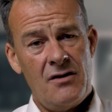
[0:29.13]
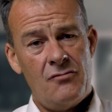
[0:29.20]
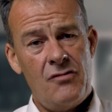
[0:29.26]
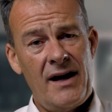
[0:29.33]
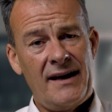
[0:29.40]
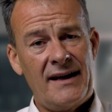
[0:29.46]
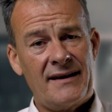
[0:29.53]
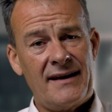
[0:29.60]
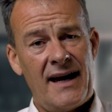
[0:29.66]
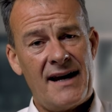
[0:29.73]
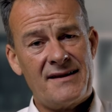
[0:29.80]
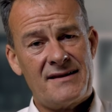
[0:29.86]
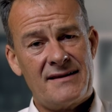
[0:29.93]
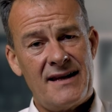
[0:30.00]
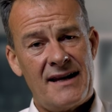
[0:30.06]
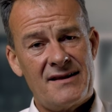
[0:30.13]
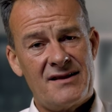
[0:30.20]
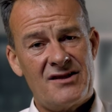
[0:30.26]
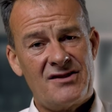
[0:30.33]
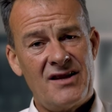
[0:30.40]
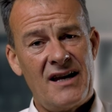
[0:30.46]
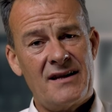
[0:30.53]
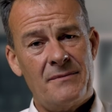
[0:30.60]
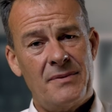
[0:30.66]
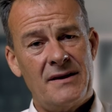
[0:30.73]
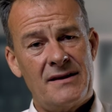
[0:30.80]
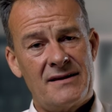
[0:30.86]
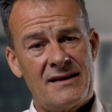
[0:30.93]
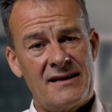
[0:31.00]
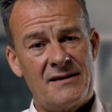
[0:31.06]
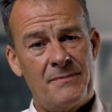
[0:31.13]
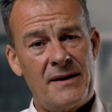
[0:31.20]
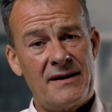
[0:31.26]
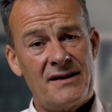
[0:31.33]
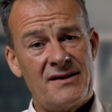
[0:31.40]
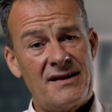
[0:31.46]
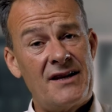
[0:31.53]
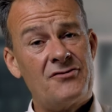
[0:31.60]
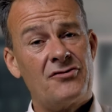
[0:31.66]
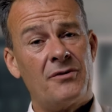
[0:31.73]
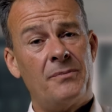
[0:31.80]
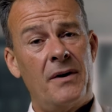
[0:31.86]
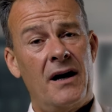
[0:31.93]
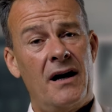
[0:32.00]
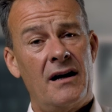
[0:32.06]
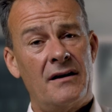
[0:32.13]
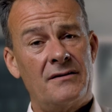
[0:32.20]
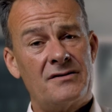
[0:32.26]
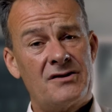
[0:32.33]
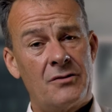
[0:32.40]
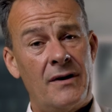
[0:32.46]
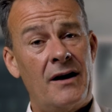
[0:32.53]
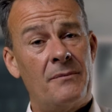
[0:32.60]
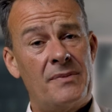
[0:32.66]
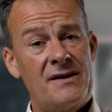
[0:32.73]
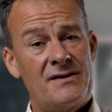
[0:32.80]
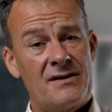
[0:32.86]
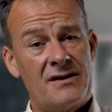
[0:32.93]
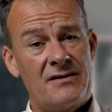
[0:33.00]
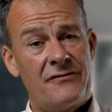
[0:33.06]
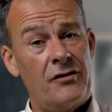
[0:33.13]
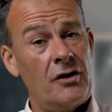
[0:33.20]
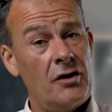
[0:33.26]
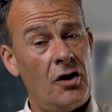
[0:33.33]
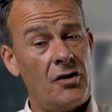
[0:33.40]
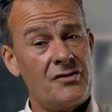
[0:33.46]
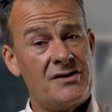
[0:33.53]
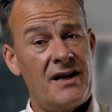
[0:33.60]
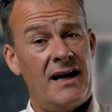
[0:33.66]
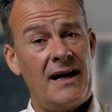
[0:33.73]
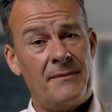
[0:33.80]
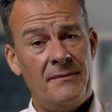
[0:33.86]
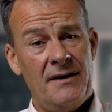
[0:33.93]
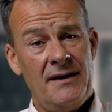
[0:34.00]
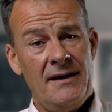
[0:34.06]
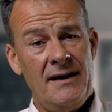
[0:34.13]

recognises that sustainability has been a central part to our business for a long time,